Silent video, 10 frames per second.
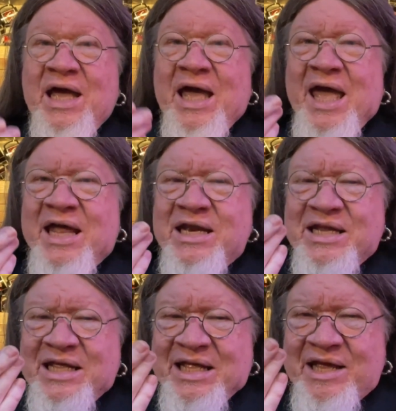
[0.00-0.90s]

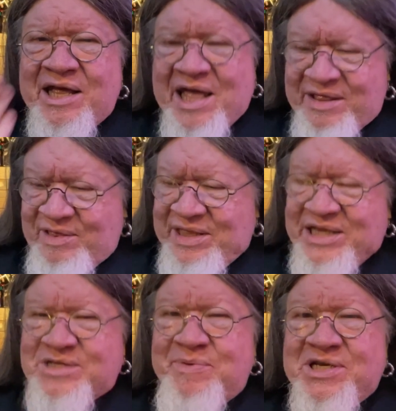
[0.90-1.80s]
And that
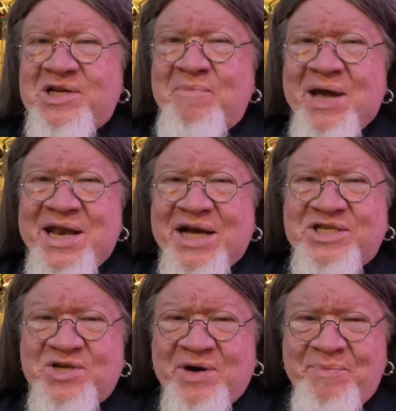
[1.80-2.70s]
leads me to my
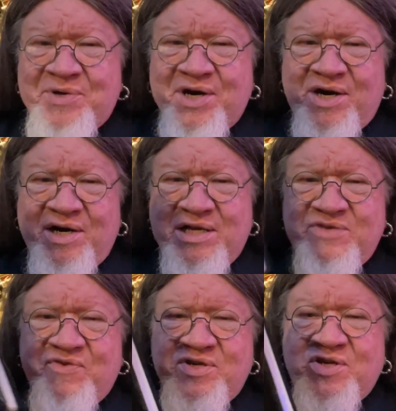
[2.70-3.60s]
next scripture. It's
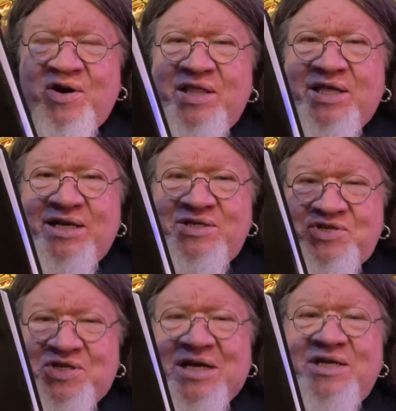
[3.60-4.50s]
First
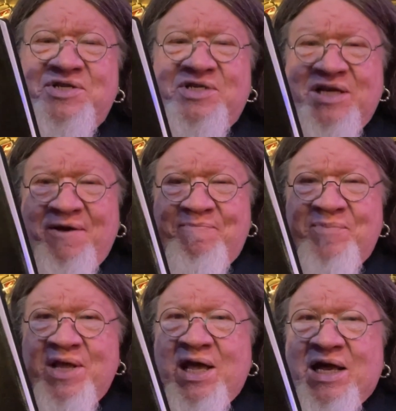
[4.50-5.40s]
Corinthians six,
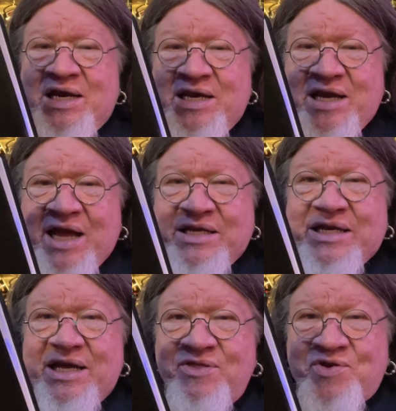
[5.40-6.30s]

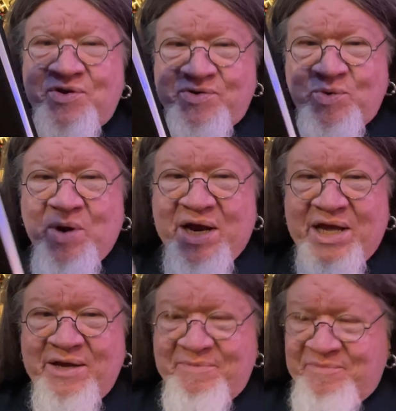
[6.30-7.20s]
nineteen through
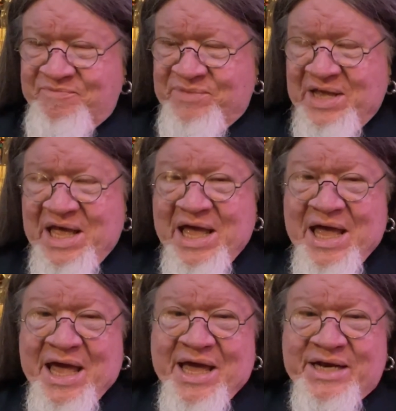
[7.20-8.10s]
twenty.
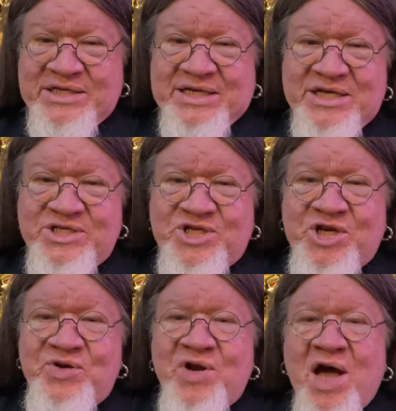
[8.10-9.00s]
And it says, do
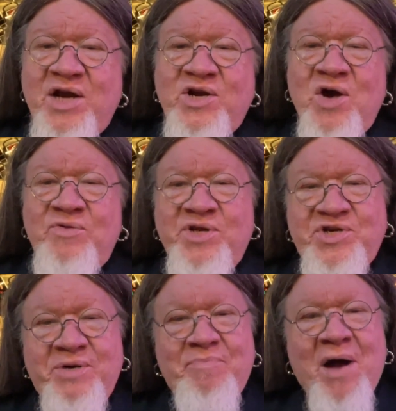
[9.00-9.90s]
you not know
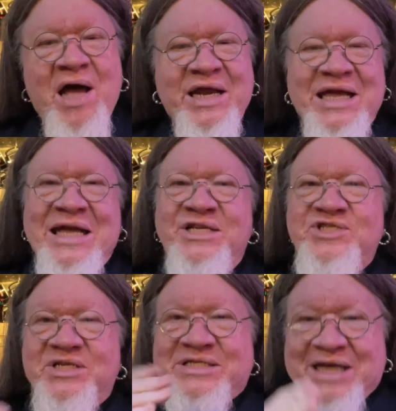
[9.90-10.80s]
that your body
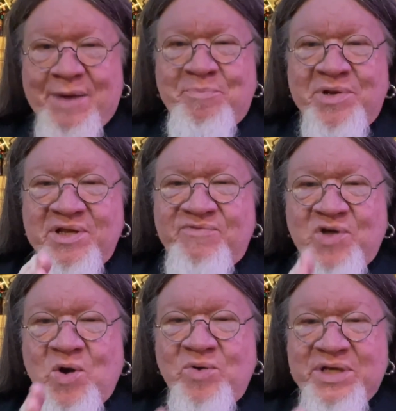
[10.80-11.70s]
is a temple of
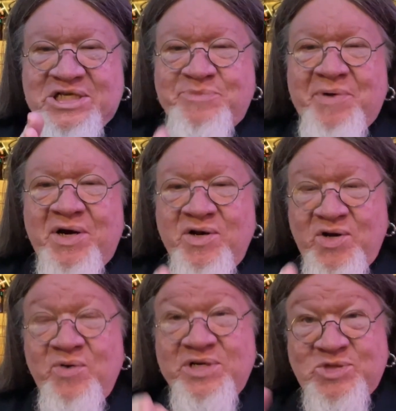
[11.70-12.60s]
the Holy Spirit
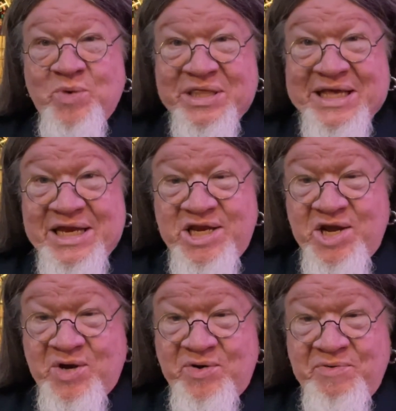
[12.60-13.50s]
who is within
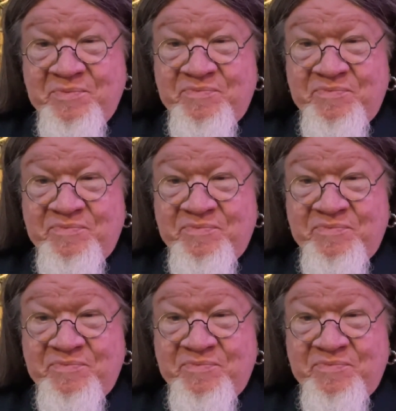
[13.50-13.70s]
you,